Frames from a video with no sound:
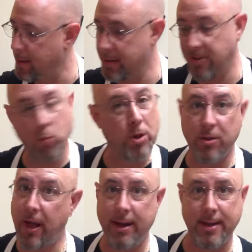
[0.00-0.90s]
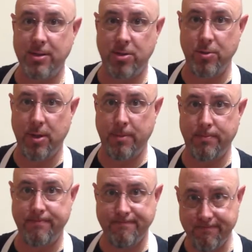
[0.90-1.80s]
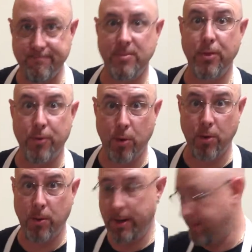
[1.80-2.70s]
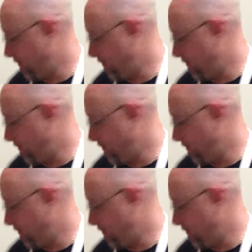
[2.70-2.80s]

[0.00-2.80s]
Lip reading: This will not get chewed up. Throw it away.